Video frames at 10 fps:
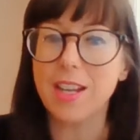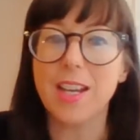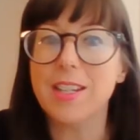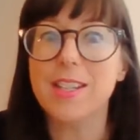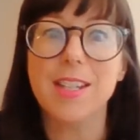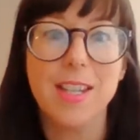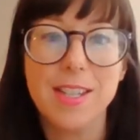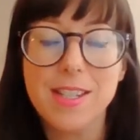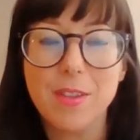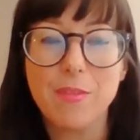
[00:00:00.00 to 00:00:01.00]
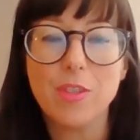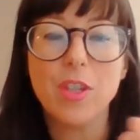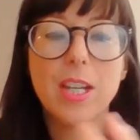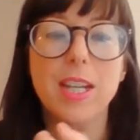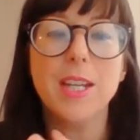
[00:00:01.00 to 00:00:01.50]
and end his
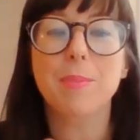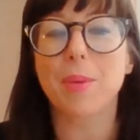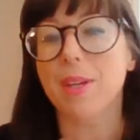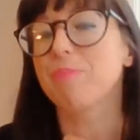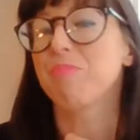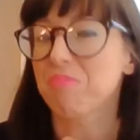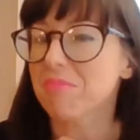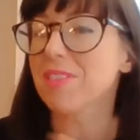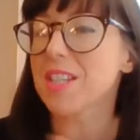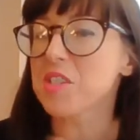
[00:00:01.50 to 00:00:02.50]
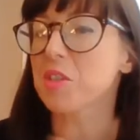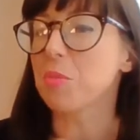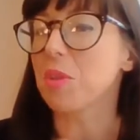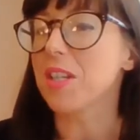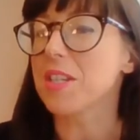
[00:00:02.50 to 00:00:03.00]
suffering, but that's
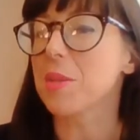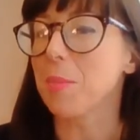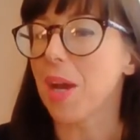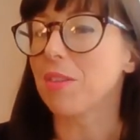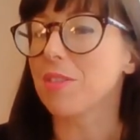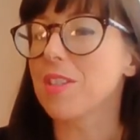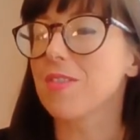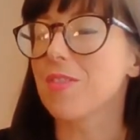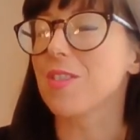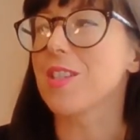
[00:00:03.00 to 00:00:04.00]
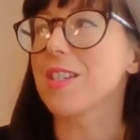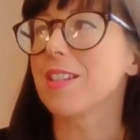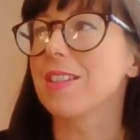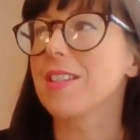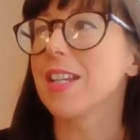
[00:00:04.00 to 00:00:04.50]
not what it's about for
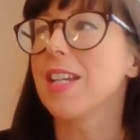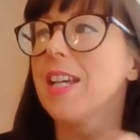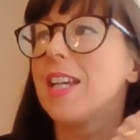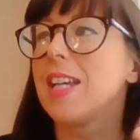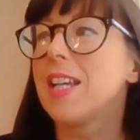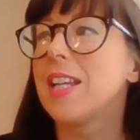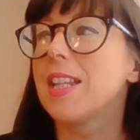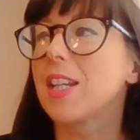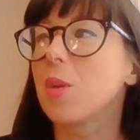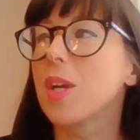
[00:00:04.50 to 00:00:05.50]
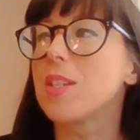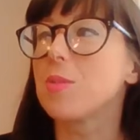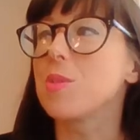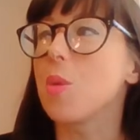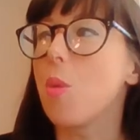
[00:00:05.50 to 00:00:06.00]
Siddhartha. The
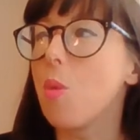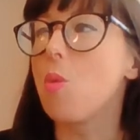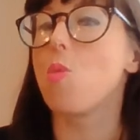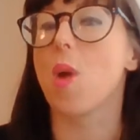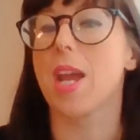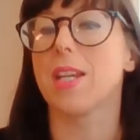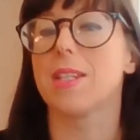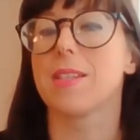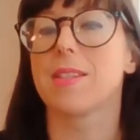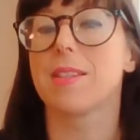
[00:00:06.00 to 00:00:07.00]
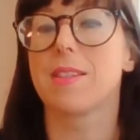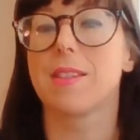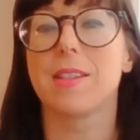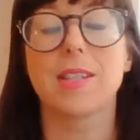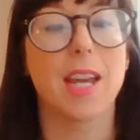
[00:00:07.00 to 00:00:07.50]
quest was always
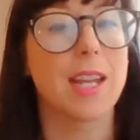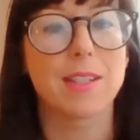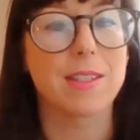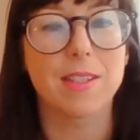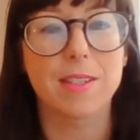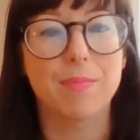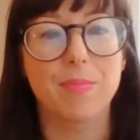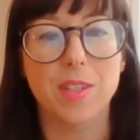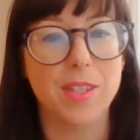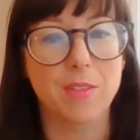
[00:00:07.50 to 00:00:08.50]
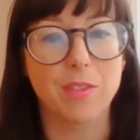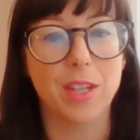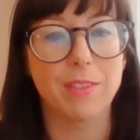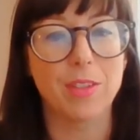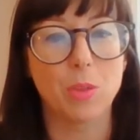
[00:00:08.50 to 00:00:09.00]
to end the
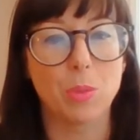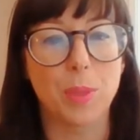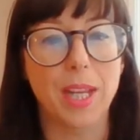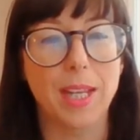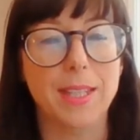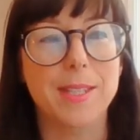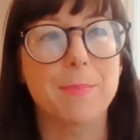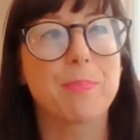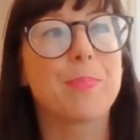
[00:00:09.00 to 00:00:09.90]
suffering for all beings.